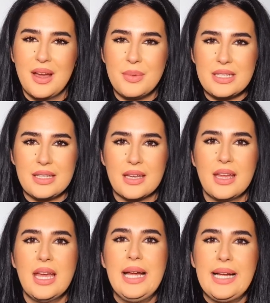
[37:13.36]
amazing.
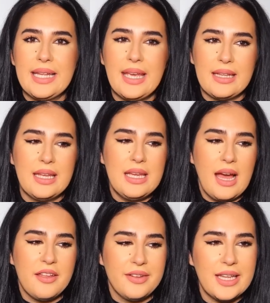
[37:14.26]
Again,
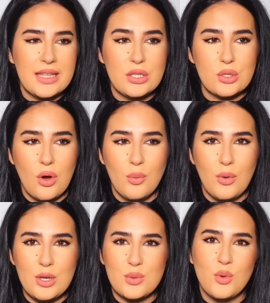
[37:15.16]
I feel like this
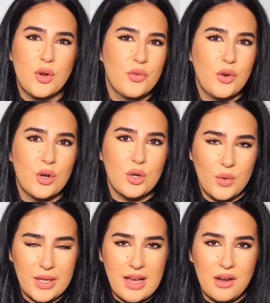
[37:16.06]
combo is more for
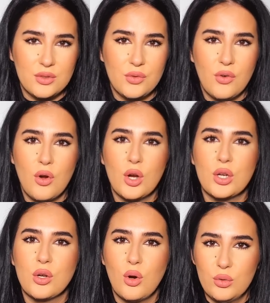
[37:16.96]
going out
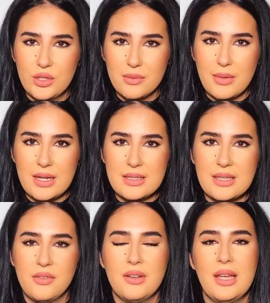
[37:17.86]
for colder months.
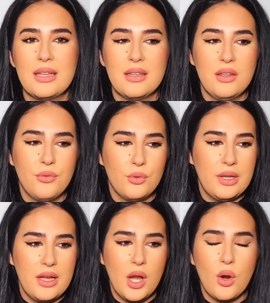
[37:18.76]
I feel like if you
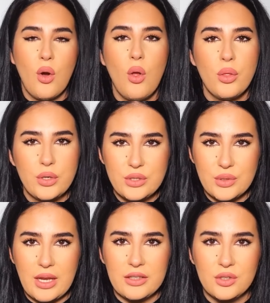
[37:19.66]
layer all 3
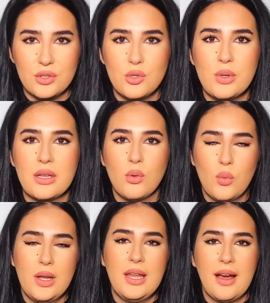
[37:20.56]
together during
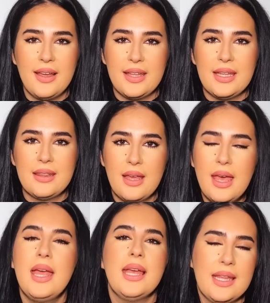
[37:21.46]
really high heat,
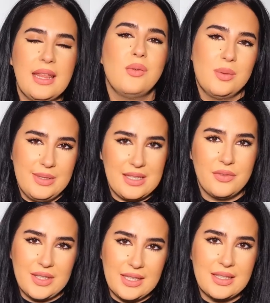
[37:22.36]
they will be
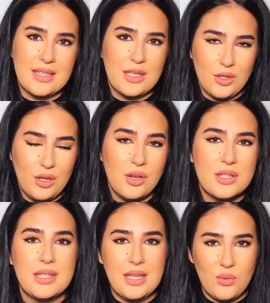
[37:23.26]
suffocating. In all
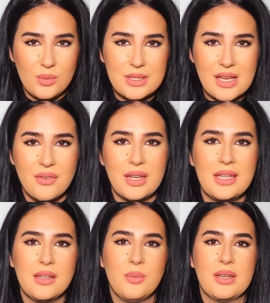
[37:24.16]
honesty, they will be
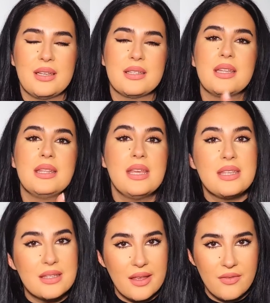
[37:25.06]
suffocating because this
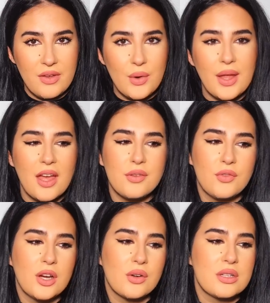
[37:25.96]
is a very heavy
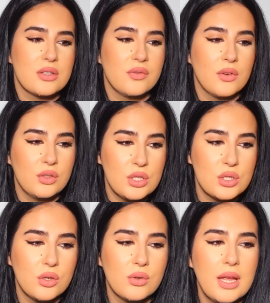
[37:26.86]
fragrance on
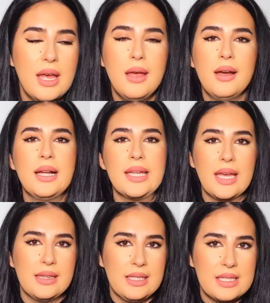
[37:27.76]
its own.
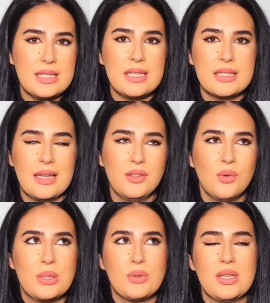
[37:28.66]
Again, this is, I don't
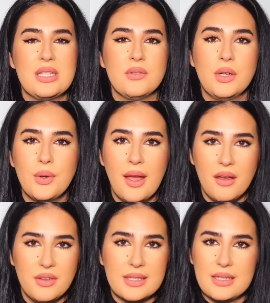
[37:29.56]
want to say it's very
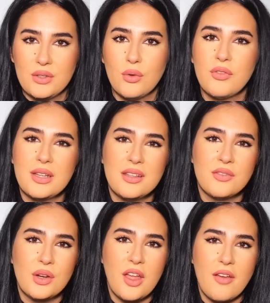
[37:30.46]
heavy because I don't find it
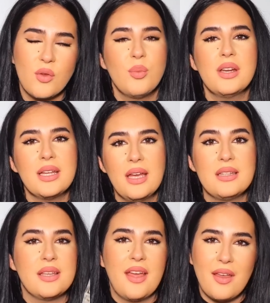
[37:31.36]
very heavy, but again,
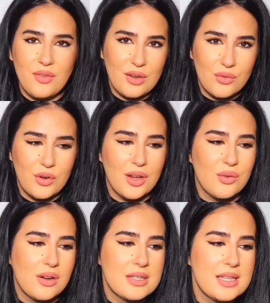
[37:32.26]
it's a heavier
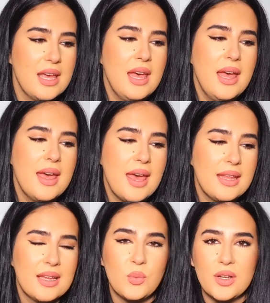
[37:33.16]
fragrance.
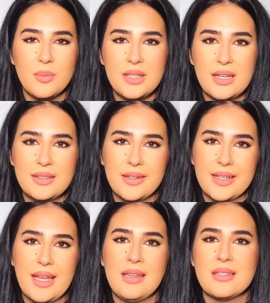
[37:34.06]
And Aoud Attar,
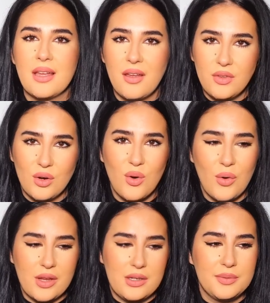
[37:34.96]
again, it's a heavier
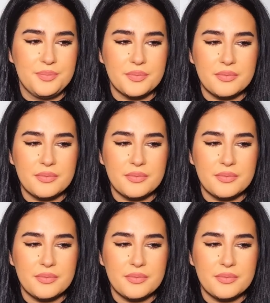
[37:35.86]
oil.